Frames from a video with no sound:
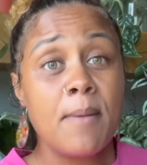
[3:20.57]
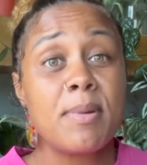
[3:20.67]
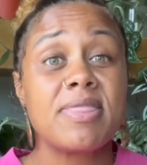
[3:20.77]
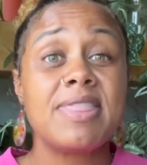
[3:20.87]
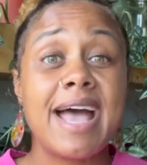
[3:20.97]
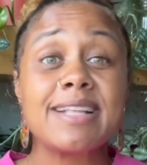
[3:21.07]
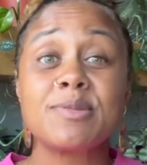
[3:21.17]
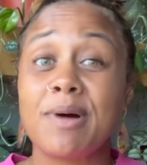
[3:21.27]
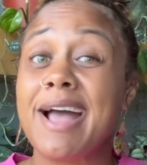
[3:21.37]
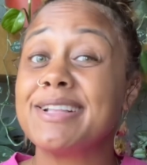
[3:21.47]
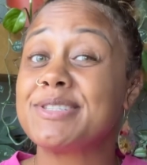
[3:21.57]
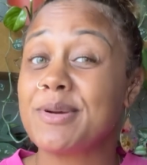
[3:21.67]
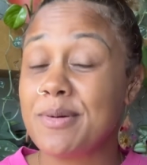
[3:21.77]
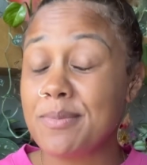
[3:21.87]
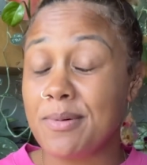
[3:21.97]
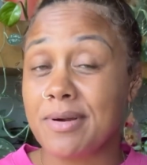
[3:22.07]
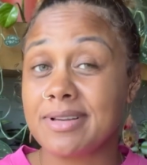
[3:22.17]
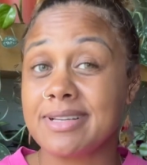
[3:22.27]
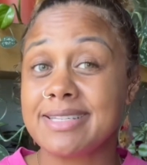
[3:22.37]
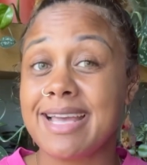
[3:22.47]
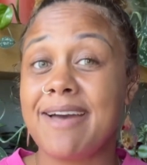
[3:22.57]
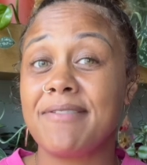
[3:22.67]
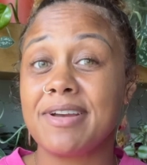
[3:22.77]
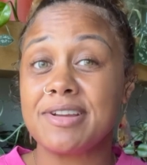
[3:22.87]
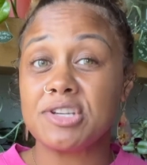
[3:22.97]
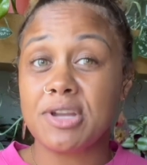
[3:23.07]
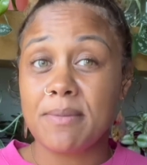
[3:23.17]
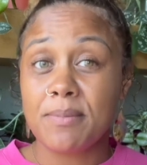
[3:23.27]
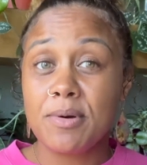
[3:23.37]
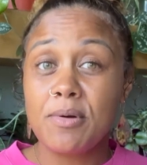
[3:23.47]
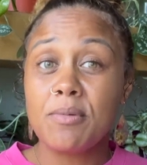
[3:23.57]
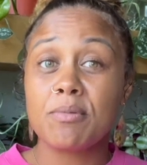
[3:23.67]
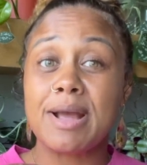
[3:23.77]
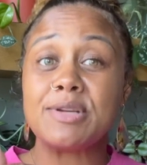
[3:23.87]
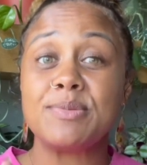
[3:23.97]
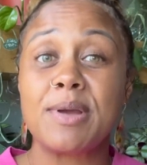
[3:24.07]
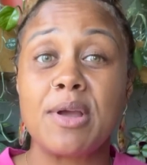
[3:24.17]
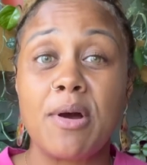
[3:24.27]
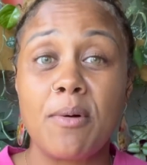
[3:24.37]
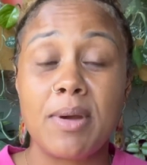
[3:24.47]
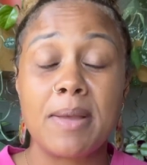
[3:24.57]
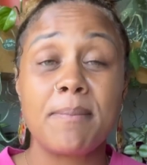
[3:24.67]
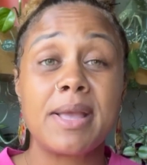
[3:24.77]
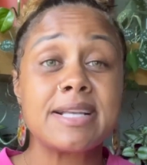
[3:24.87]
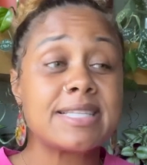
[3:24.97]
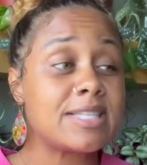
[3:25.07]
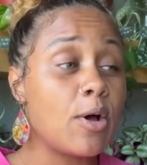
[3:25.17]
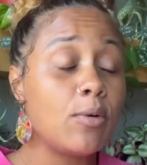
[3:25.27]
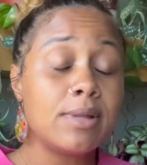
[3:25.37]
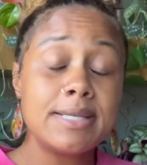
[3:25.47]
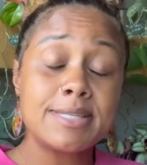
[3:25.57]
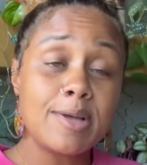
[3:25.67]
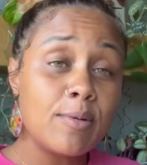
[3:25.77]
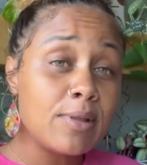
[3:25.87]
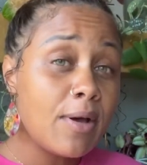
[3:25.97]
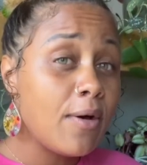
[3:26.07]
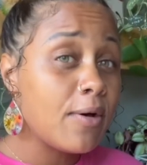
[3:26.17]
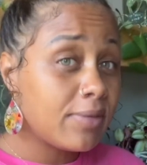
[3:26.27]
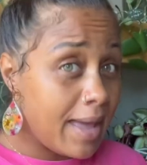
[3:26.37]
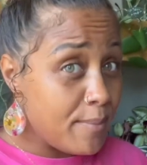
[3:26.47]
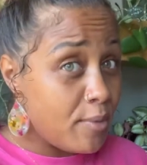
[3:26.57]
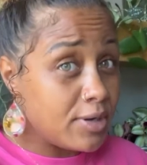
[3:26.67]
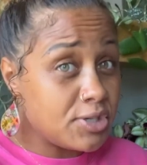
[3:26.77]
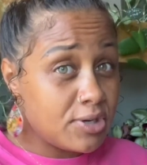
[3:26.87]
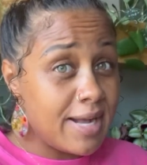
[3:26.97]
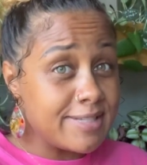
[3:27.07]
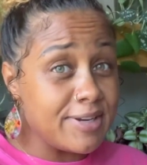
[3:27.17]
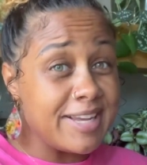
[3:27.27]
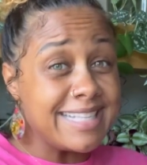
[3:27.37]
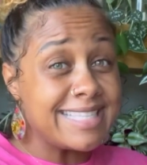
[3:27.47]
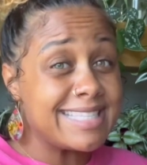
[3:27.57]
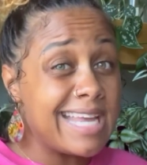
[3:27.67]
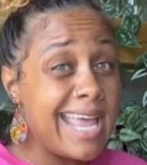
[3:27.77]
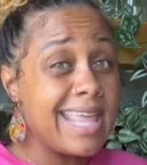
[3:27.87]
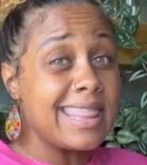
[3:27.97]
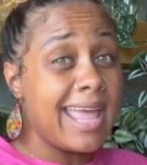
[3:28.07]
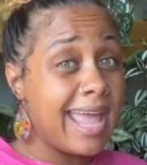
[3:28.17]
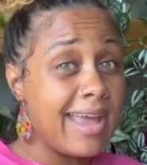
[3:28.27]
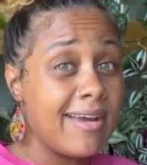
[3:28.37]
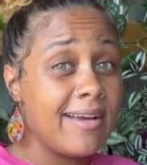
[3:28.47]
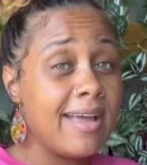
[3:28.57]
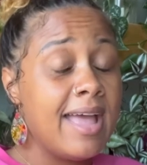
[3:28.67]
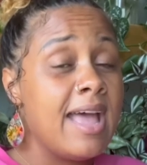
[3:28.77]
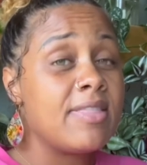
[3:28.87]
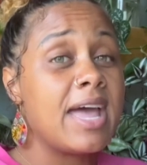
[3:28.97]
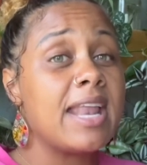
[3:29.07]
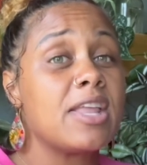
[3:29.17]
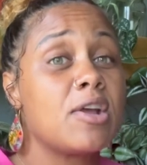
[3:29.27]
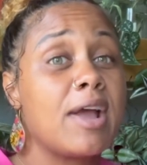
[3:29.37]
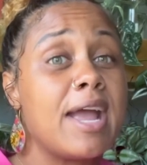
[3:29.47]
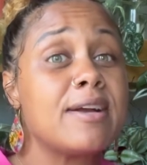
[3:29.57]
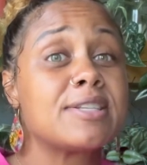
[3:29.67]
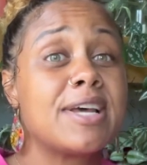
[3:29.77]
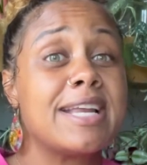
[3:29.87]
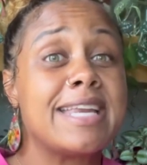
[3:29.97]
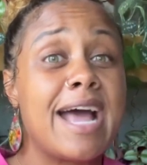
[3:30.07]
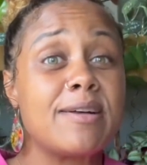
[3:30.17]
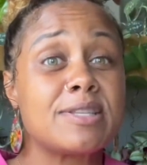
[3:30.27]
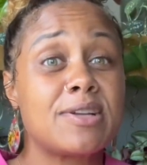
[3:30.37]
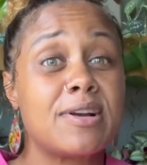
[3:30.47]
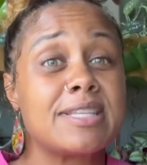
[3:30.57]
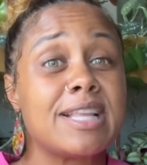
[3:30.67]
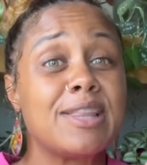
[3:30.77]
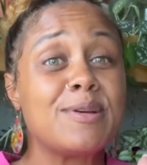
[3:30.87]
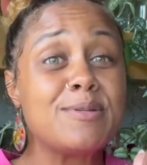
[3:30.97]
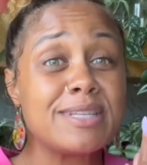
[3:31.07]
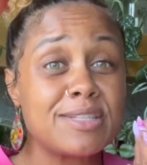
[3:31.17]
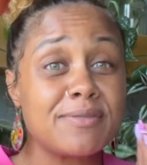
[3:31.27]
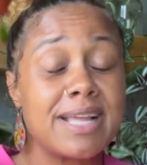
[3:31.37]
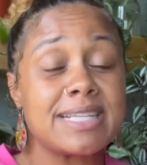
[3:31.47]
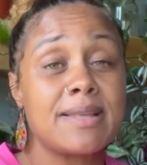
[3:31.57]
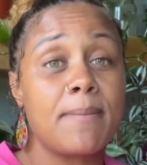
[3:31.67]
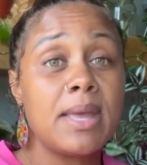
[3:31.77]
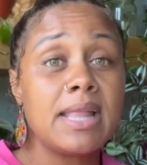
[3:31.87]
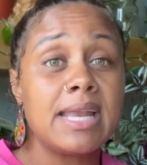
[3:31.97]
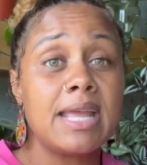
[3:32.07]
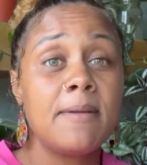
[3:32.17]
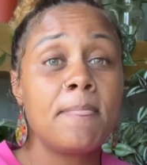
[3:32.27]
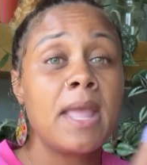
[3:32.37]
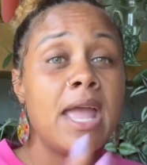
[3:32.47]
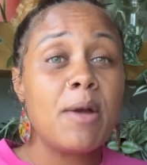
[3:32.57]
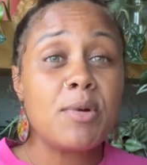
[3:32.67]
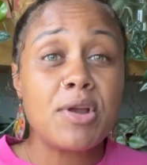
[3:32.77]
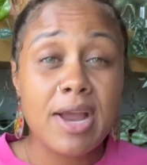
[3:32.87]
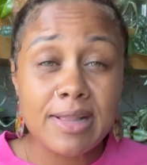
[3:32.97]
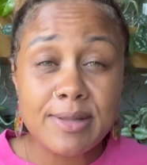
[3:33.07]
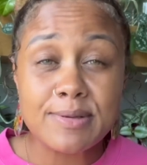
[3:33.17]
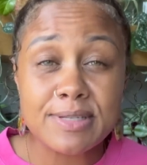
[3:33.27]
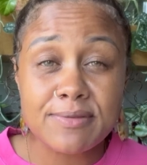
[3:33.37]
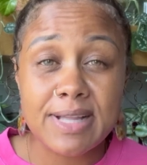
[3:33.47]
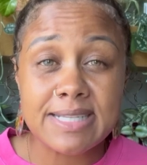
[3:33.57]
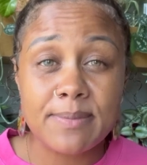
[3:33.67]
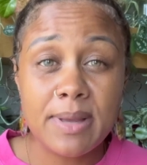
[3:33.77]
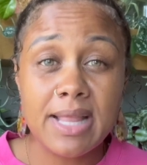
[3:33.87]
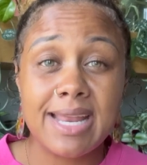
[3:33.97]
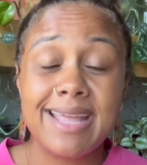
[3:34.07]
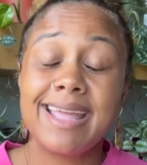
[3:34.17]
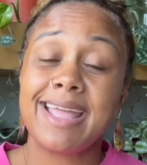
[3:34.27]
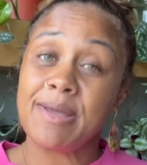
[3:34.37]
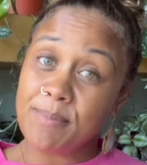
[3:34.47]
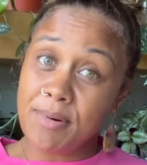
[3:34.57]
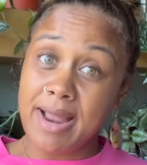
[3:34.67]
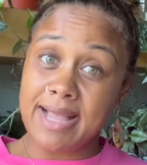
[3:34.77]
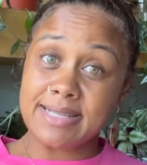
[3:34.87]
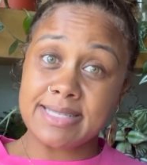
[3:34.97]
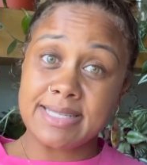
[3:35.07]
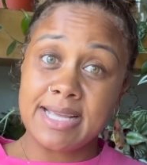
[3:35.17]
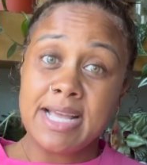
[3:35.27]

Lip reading: But that's why it's so important to have a good shampoo regimen going, because it's only so long that moisturizer can stay in the hair that your hair is going to now start to lose its flexibility. And when your hair loses flexibility, it breaks.